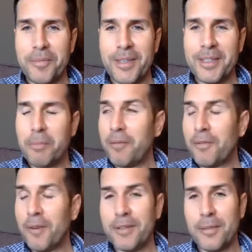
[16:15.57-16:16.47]
it's been
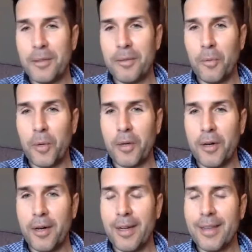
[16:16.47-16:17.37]
fun to work
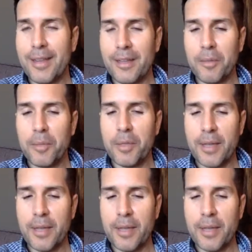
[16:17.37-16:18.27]
on. I think it'll be
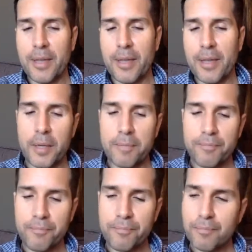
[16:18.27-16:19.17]
kind of fun
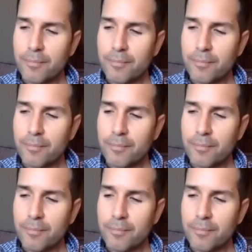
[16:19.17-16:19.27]
to read.